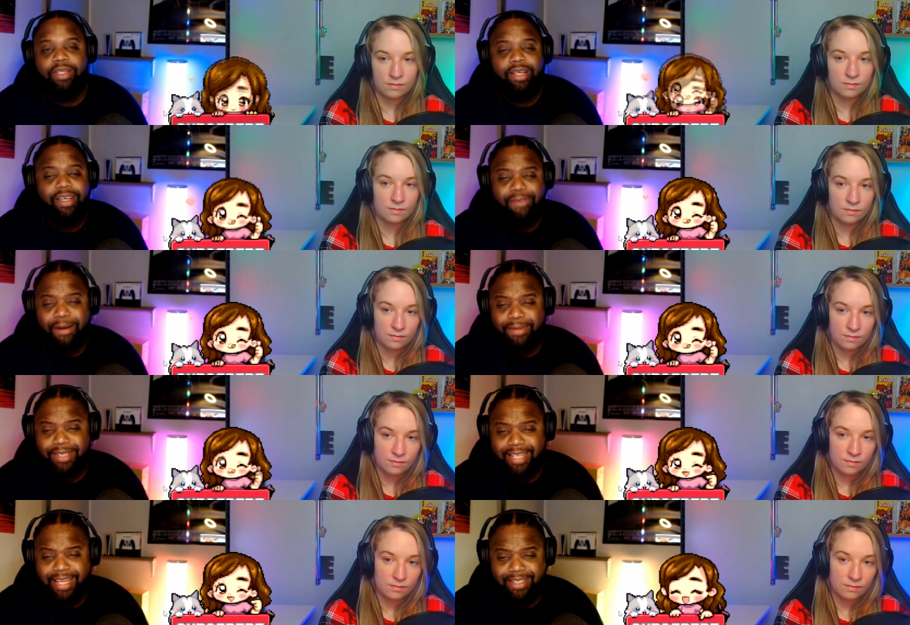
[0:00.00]
Speaker 1: If I was in
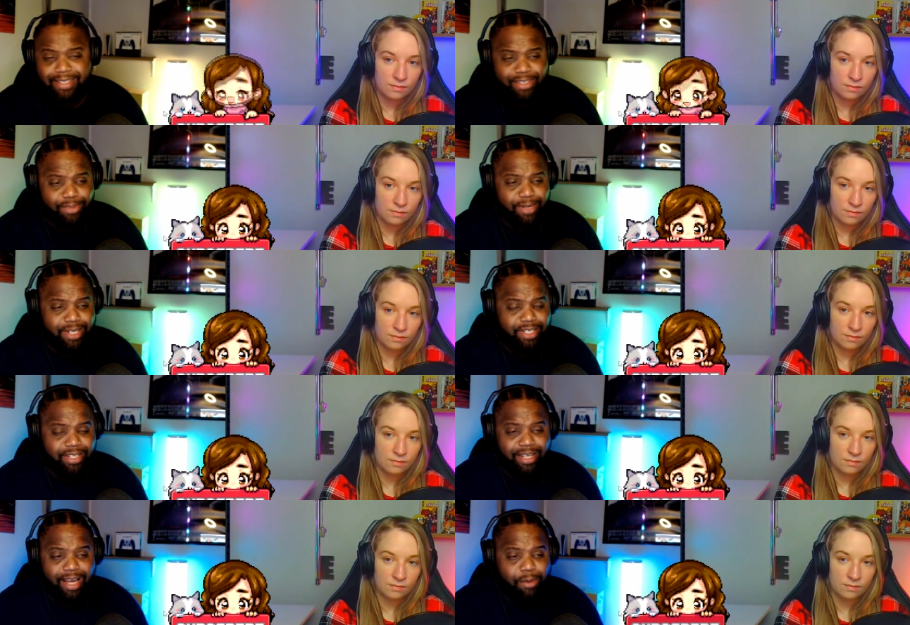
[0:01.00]
that situation,
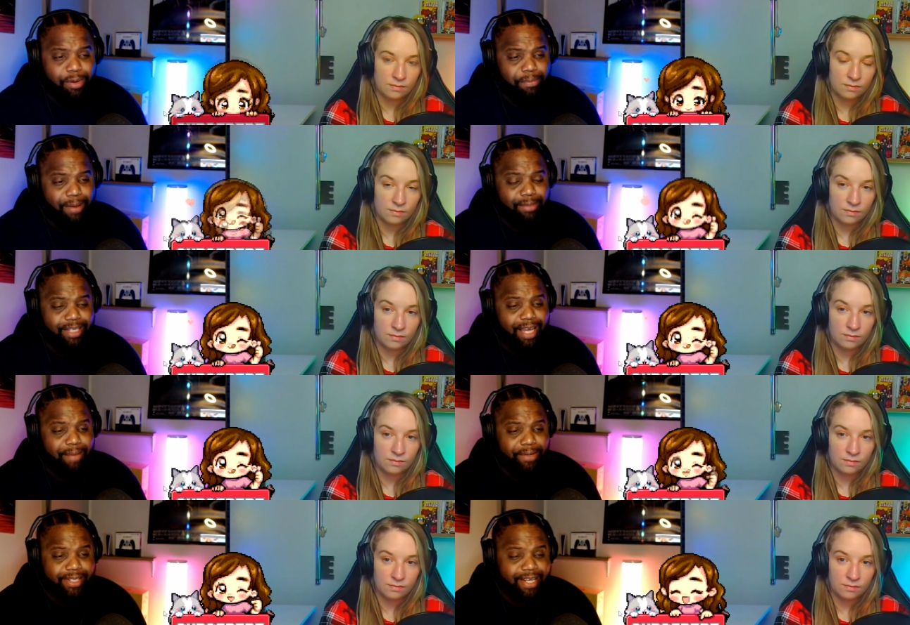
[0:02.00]
I would have popped a cap in
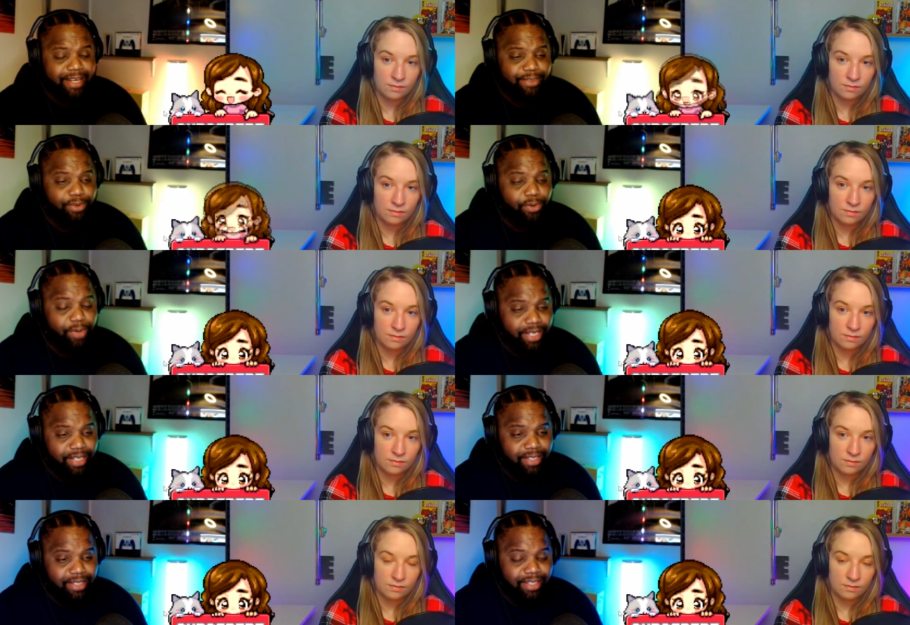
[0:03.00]
his ass so quick.
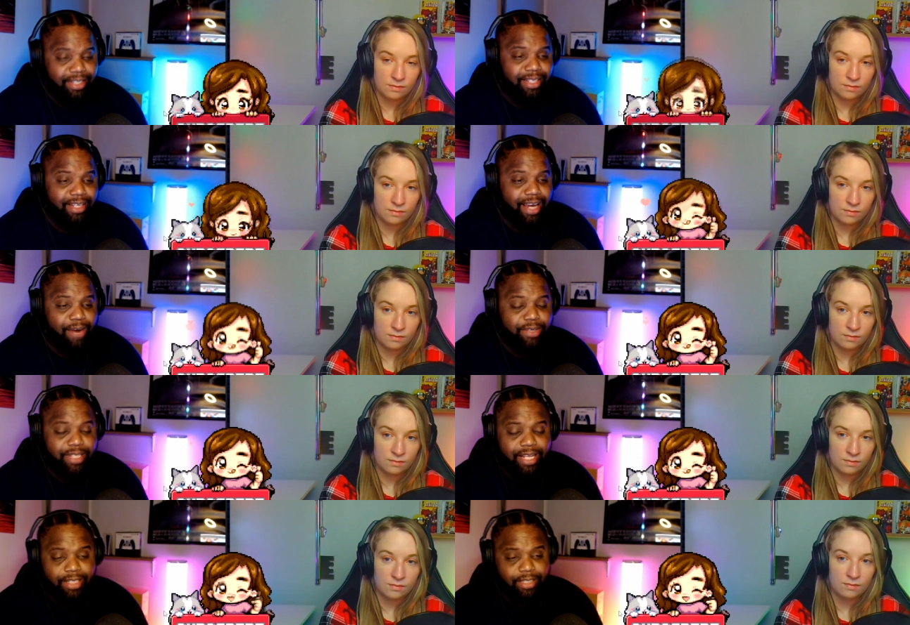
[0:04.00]
I would say,
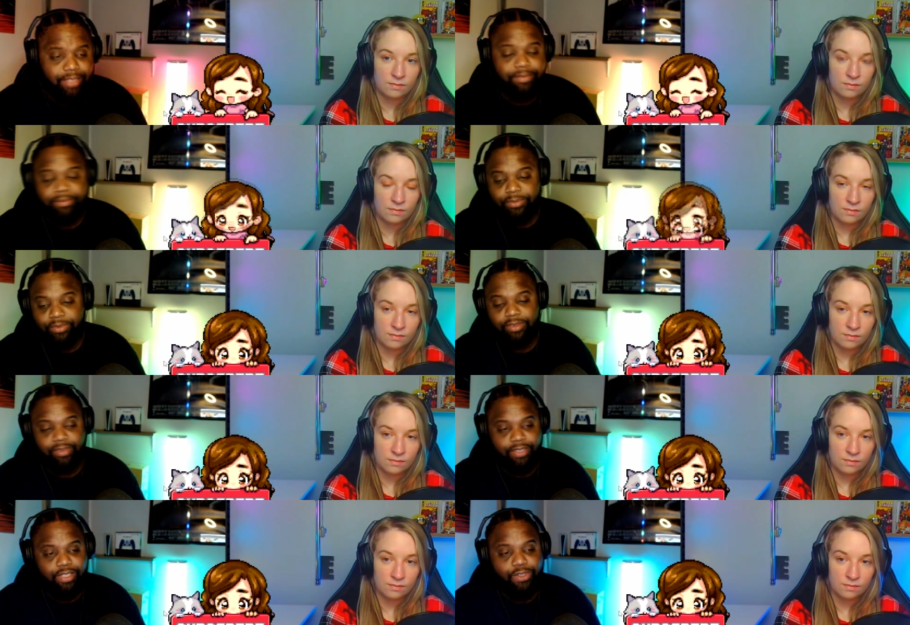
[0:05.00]
hey, look,
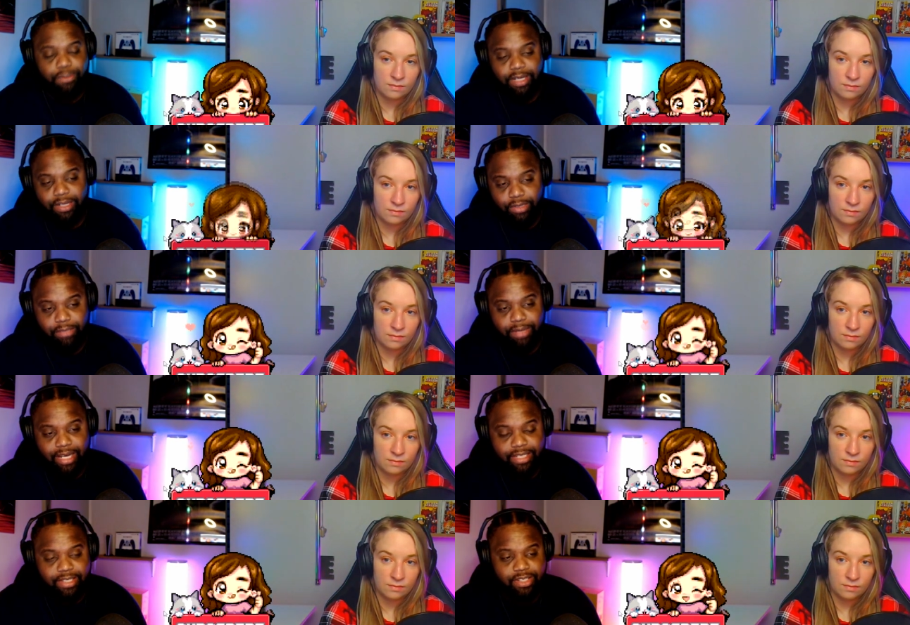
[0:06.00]
this dude's making really bad
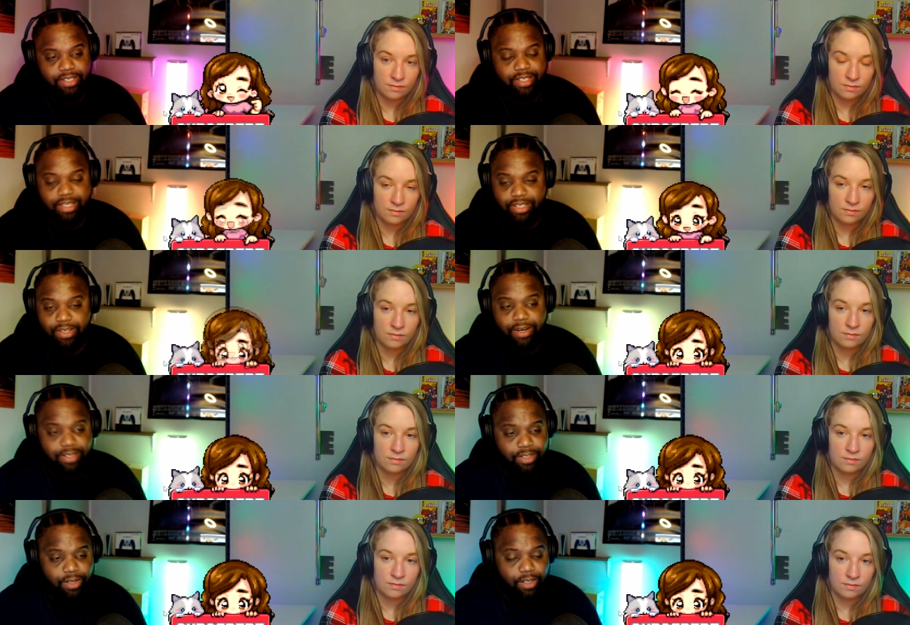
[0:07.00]
decisions and it's
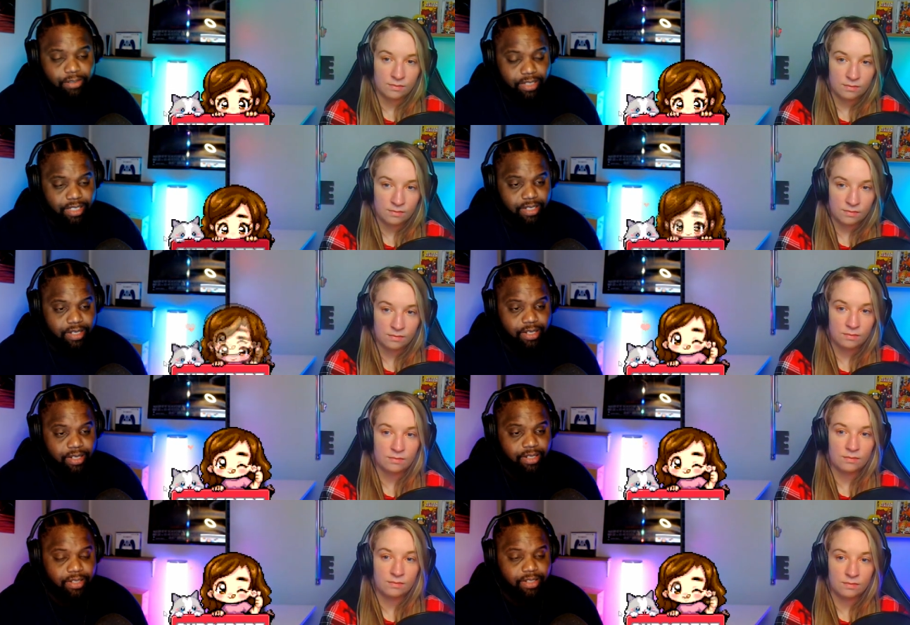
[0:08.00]
costing all of us.
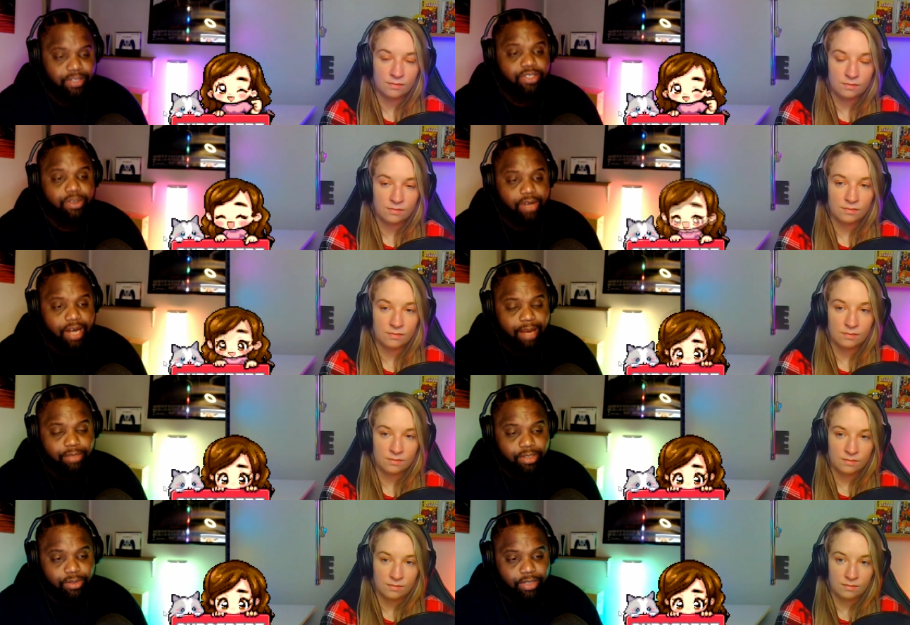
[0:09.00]
So I'm the
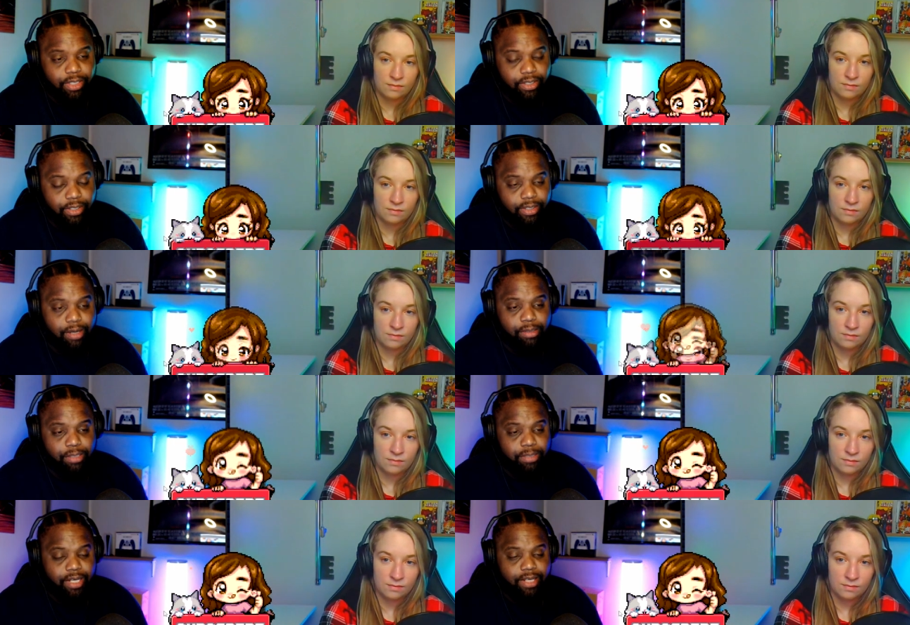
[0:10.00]
new leader. I'm the
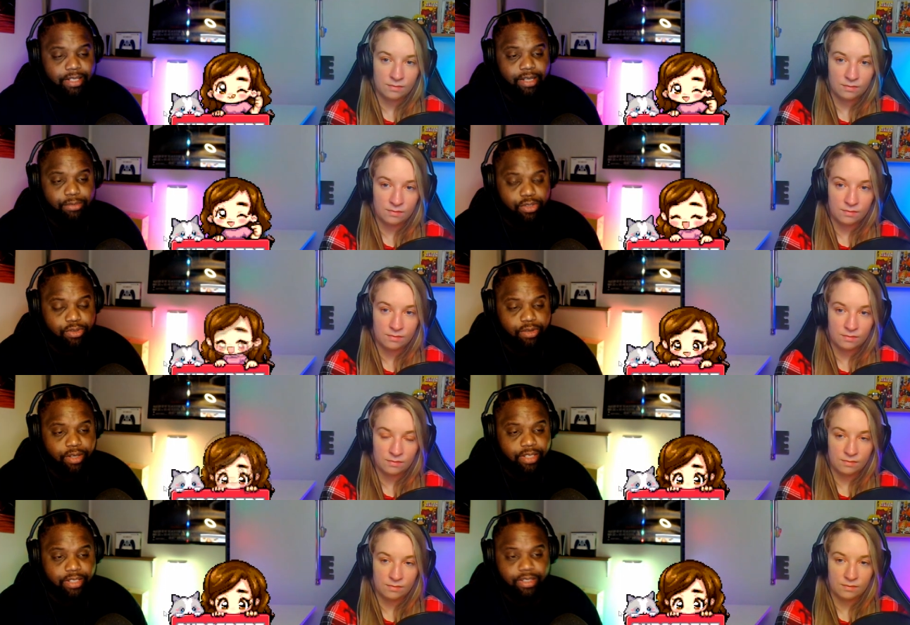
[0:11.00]
biggest, I'm the
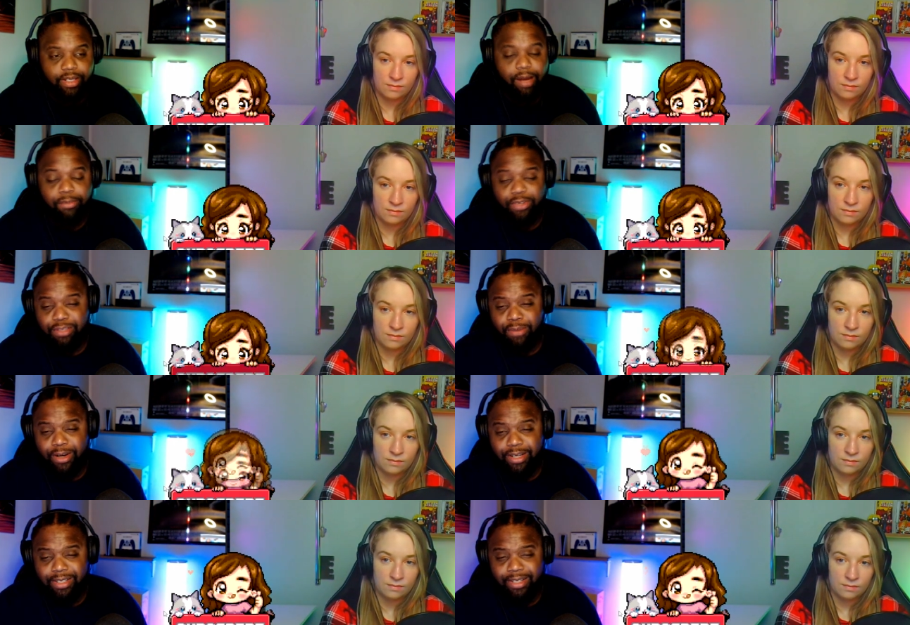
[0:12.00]
strongest, I'm the
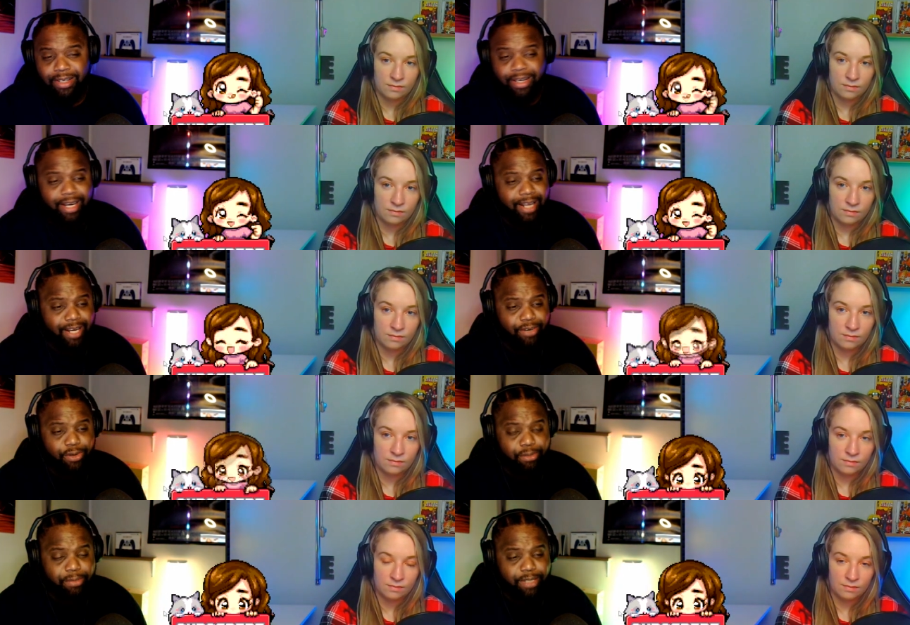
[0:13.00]
smartest, and I can grow the
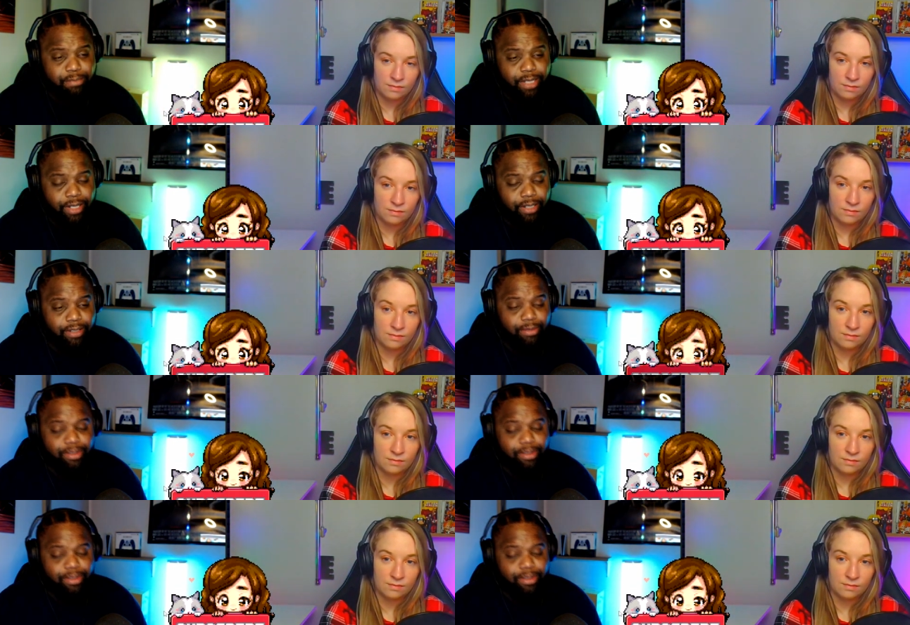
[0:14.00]
best beard. Well,